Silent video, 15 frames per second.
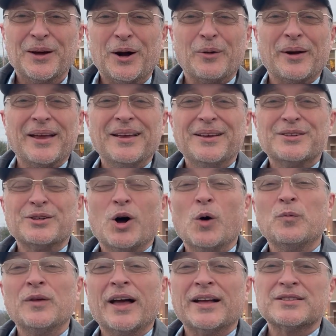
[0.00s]
All right, so I
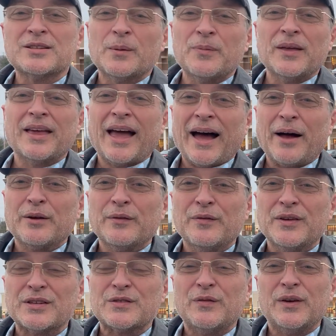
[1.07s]
hope you got something out
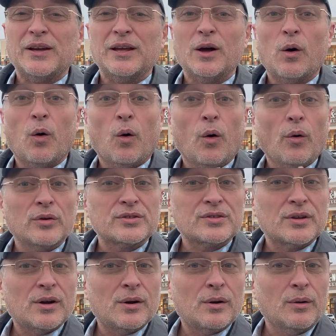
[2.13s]
of this video.
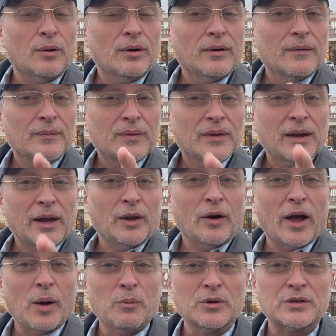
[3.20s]
Also, you know,
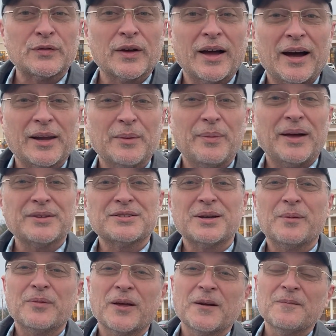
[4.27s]
I almost forgot about
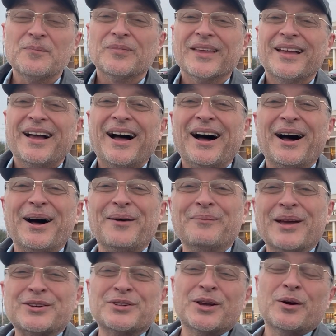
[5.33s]
something. Uh,
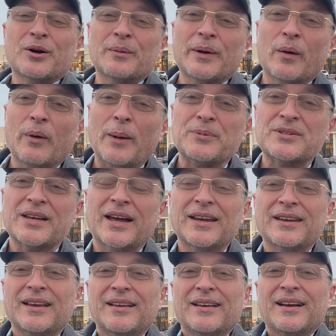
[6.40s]
make sure you go to my
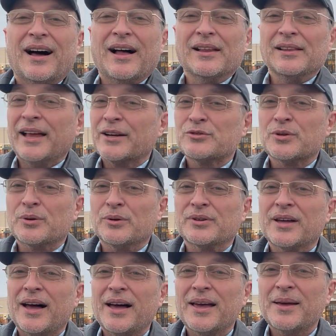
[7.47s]
website,
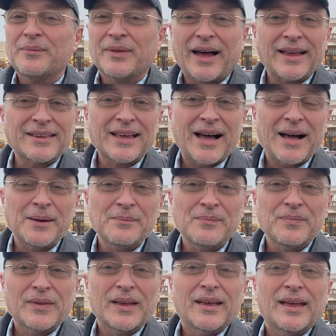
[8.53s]

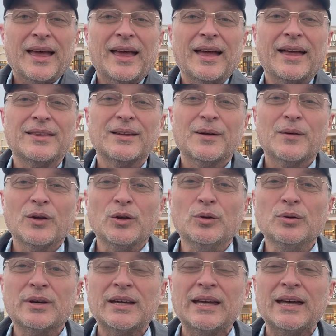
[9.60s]
electricaltime.com and
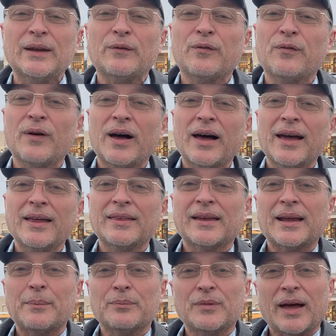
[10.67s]
you can find
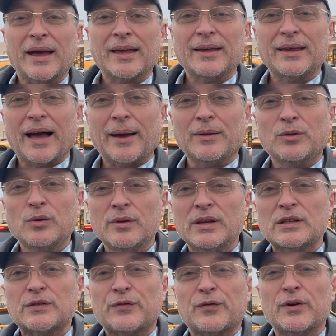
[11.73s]
that I'm, I, I, do
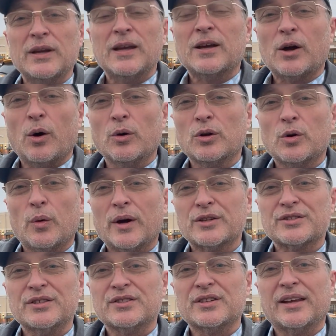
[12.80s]
these free code
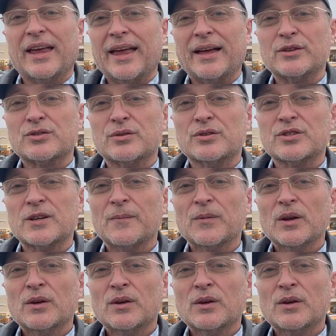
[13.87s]
questions and answers.